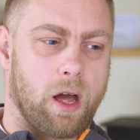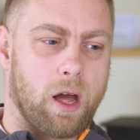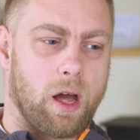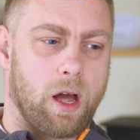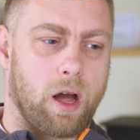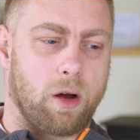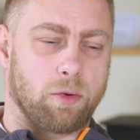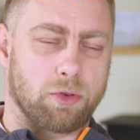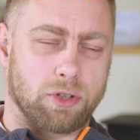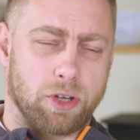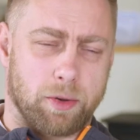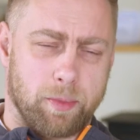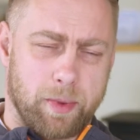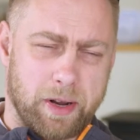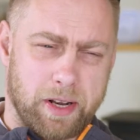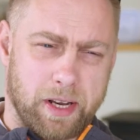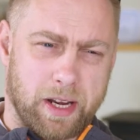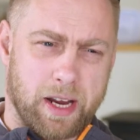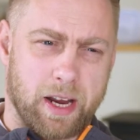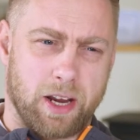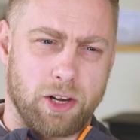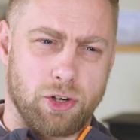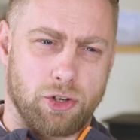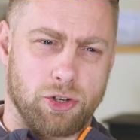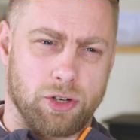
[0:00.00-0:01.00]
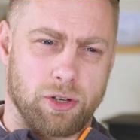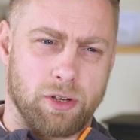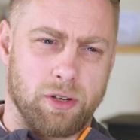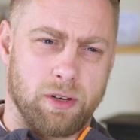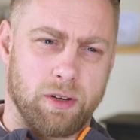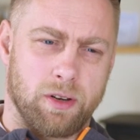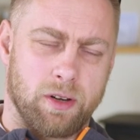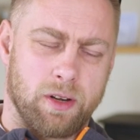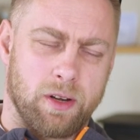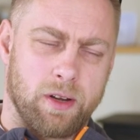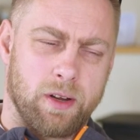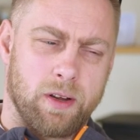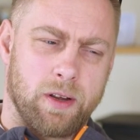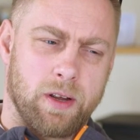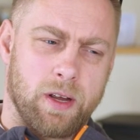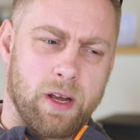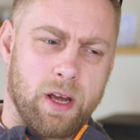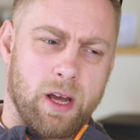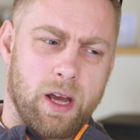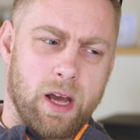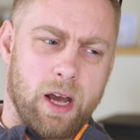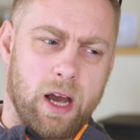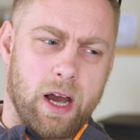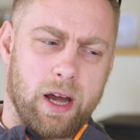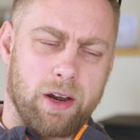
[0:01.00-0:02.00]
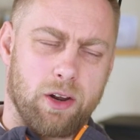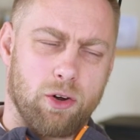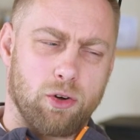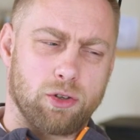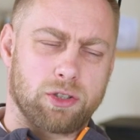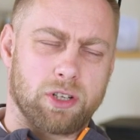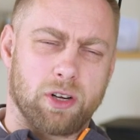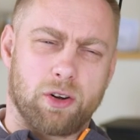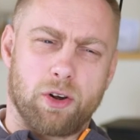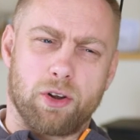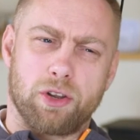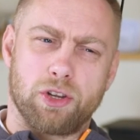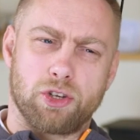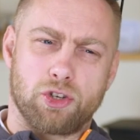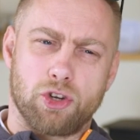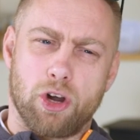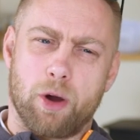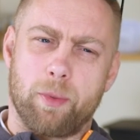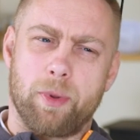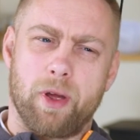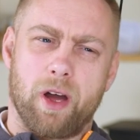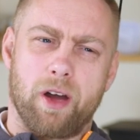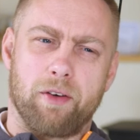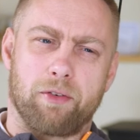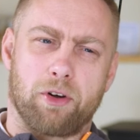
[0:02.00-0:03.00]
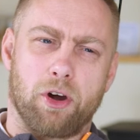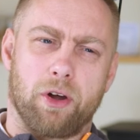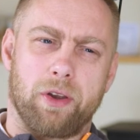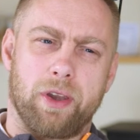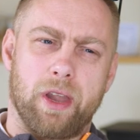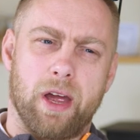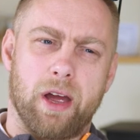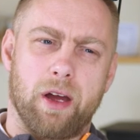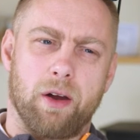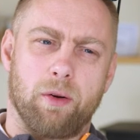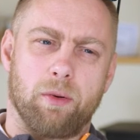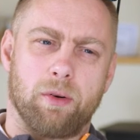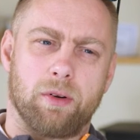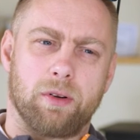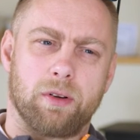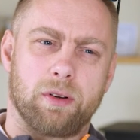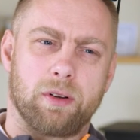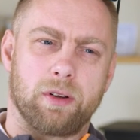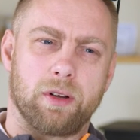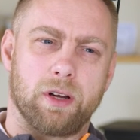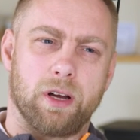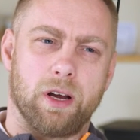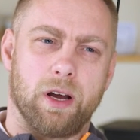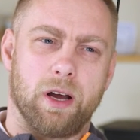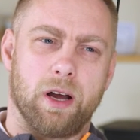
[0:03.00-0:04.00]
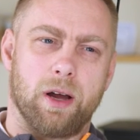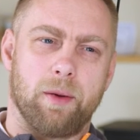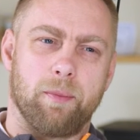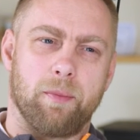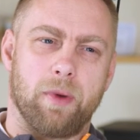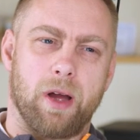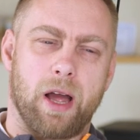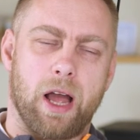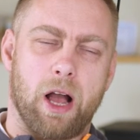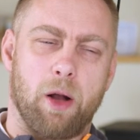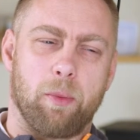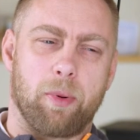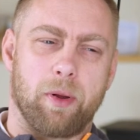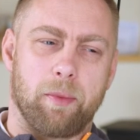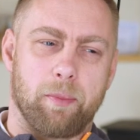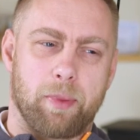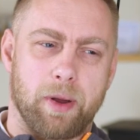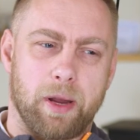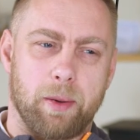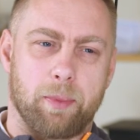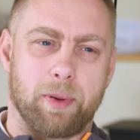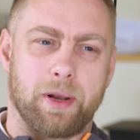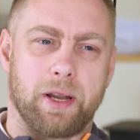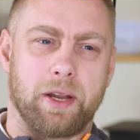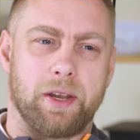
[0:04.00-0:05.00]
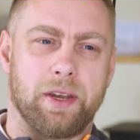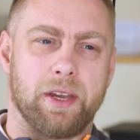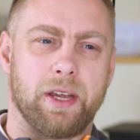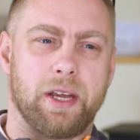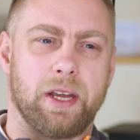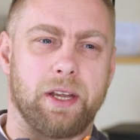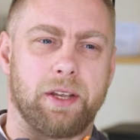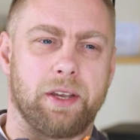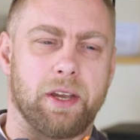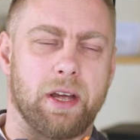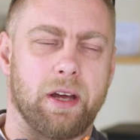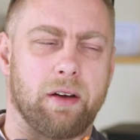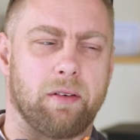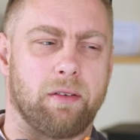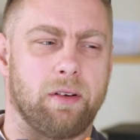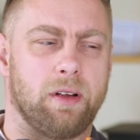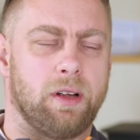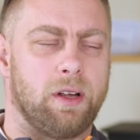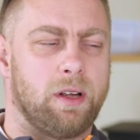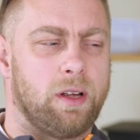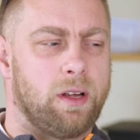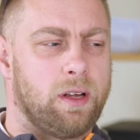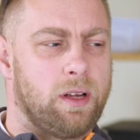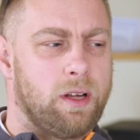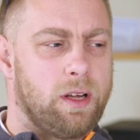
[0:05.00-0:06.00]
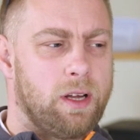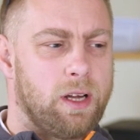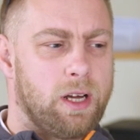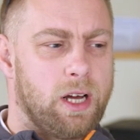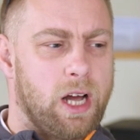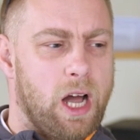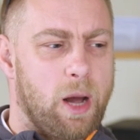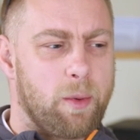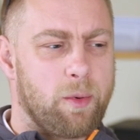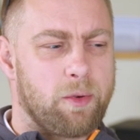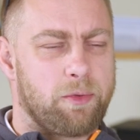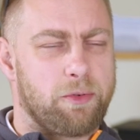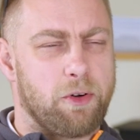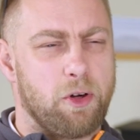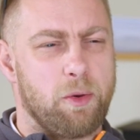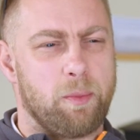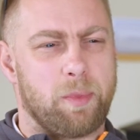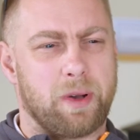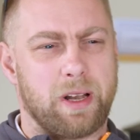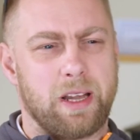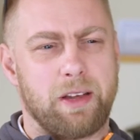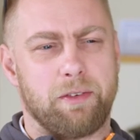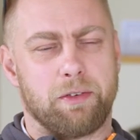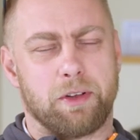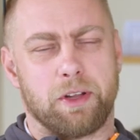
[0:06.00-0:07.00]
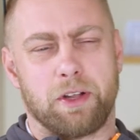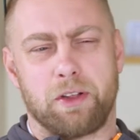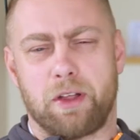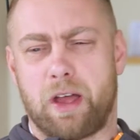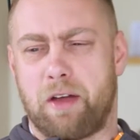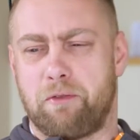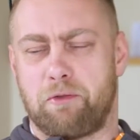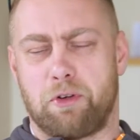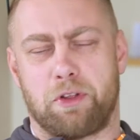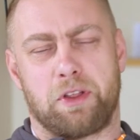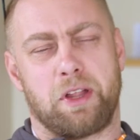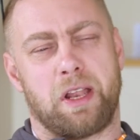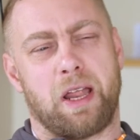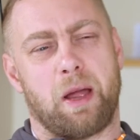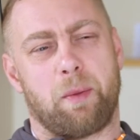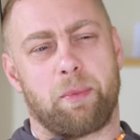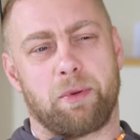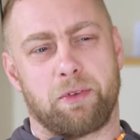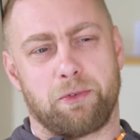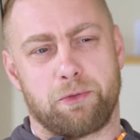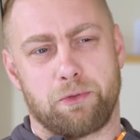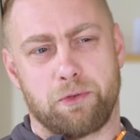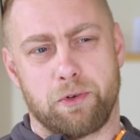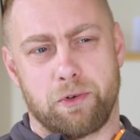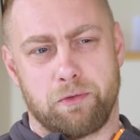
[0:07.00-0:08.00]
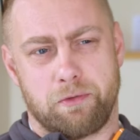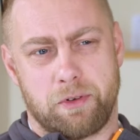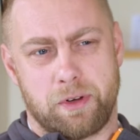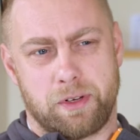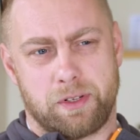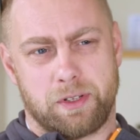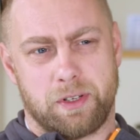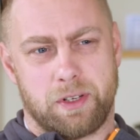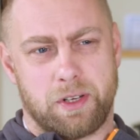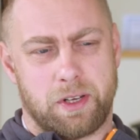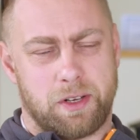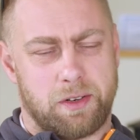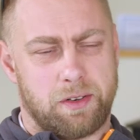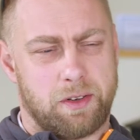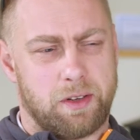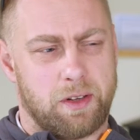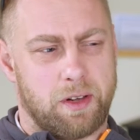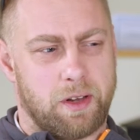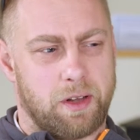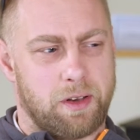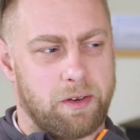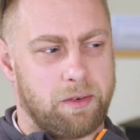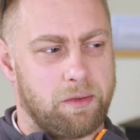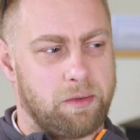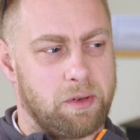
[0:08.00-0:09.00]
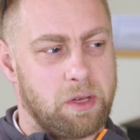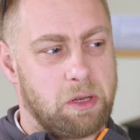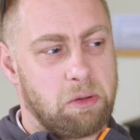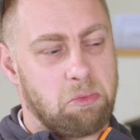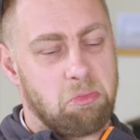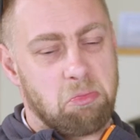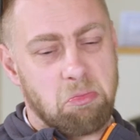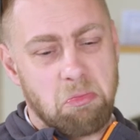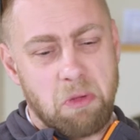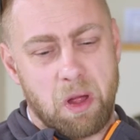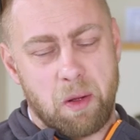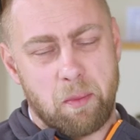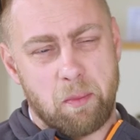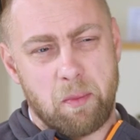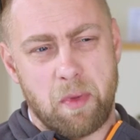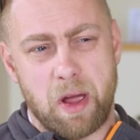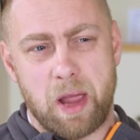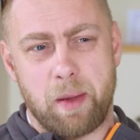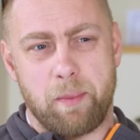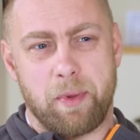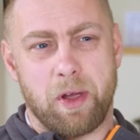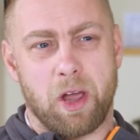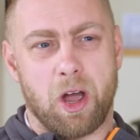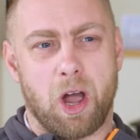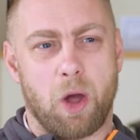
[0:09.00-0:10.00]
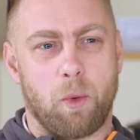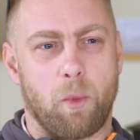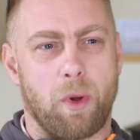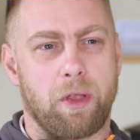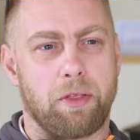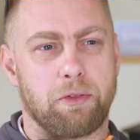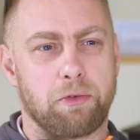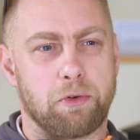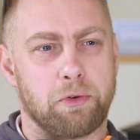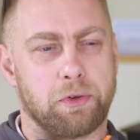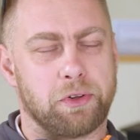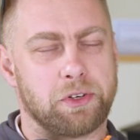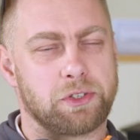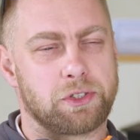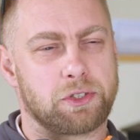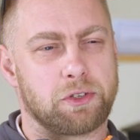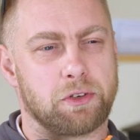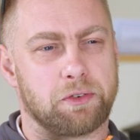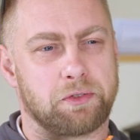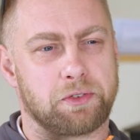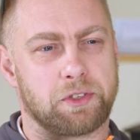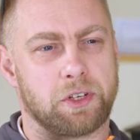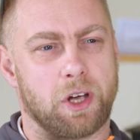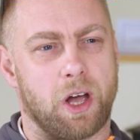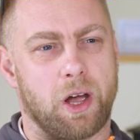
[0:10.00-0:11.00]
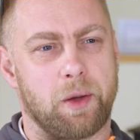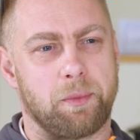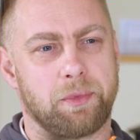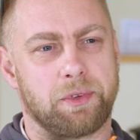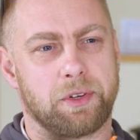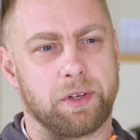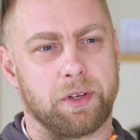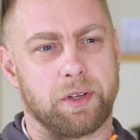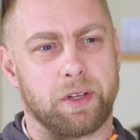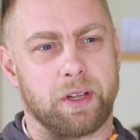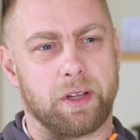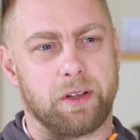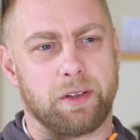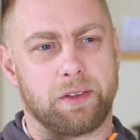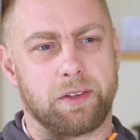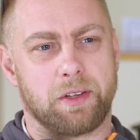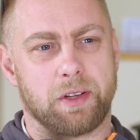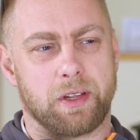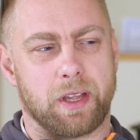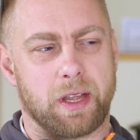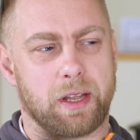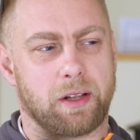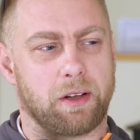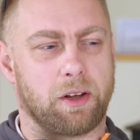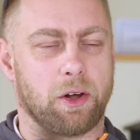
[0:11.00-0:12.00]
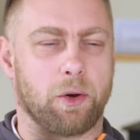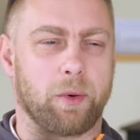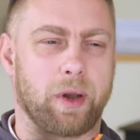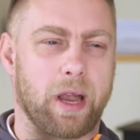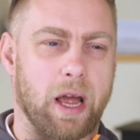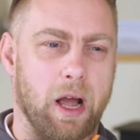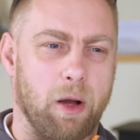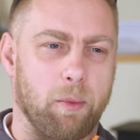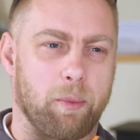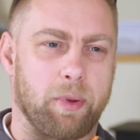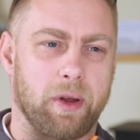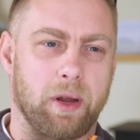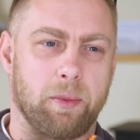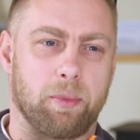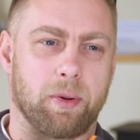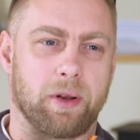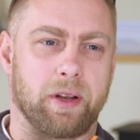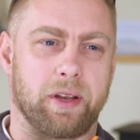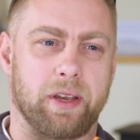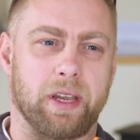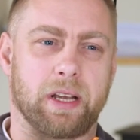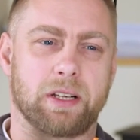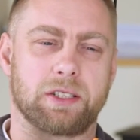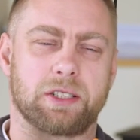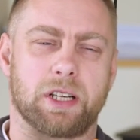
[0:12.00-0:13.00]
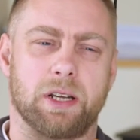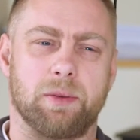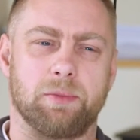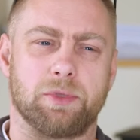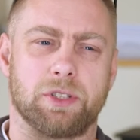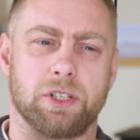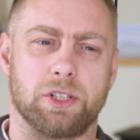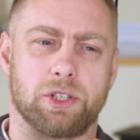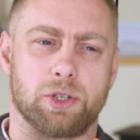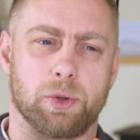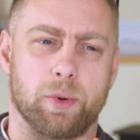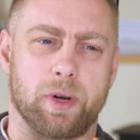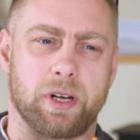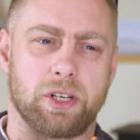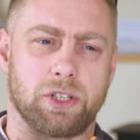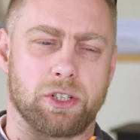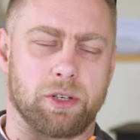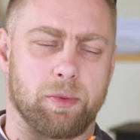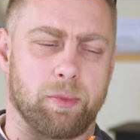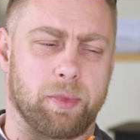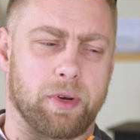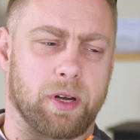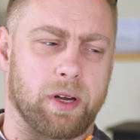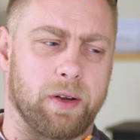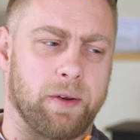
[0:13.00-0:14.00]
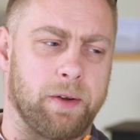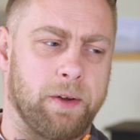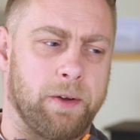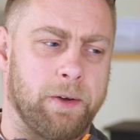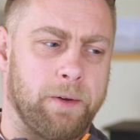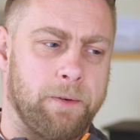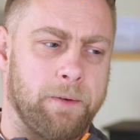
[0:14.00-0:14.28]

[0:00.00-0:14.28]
was on medication, and I also got the job that I've got now, helping people in need. Now, I'm a firm believer that everything happens for a reason, and maybe I went through this tough time to then go and help people in that same situation. But